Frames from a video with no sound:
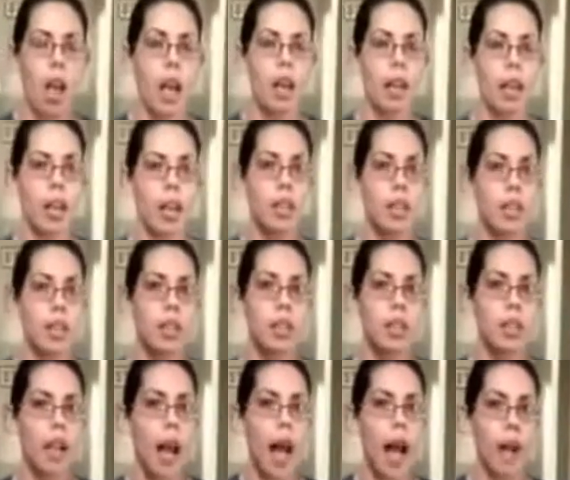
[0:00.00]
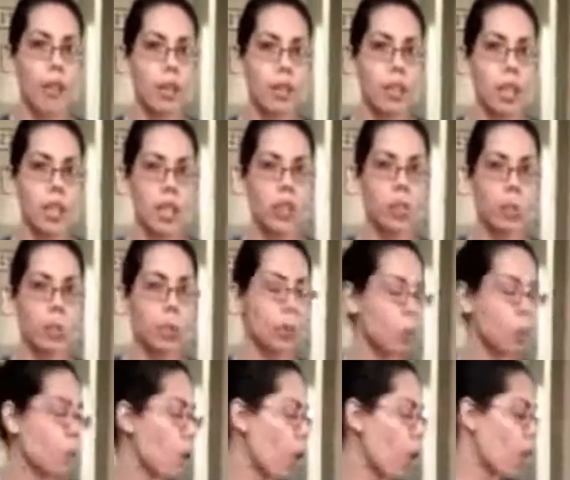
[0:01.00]
and a ½
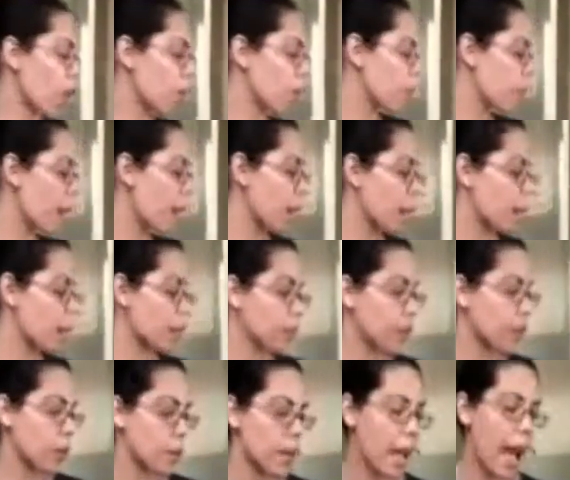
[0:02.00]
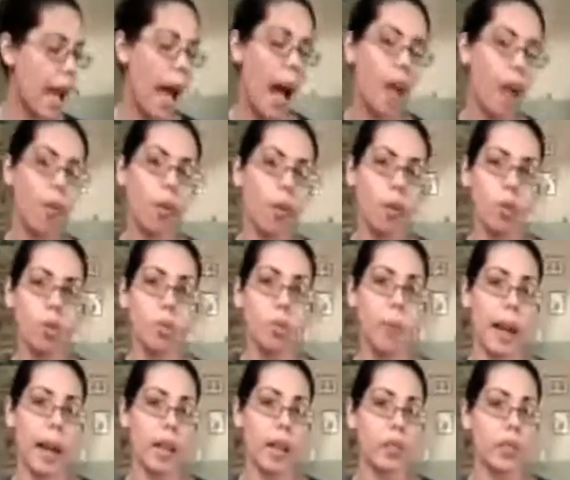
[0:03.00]
teaspoon of pepper because I already have all the
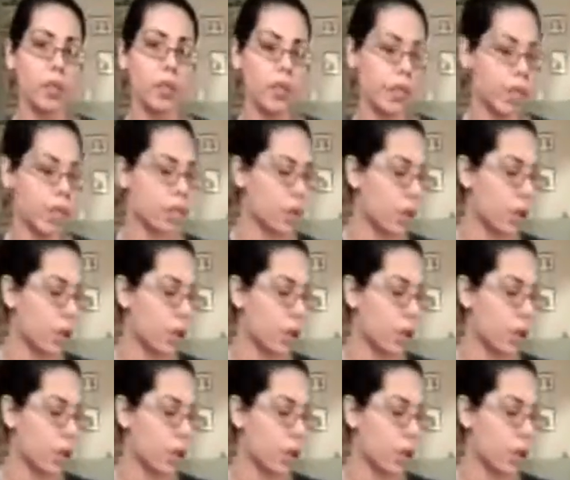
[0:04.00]
spices in,